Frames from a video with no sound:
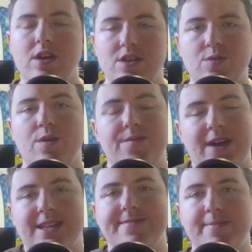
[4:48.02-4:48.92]
to
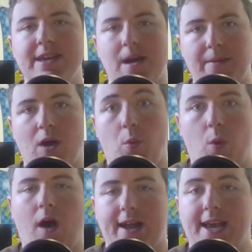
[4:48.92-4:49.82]
effectively becoming a
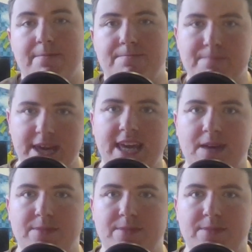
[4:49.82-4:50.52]
walking meme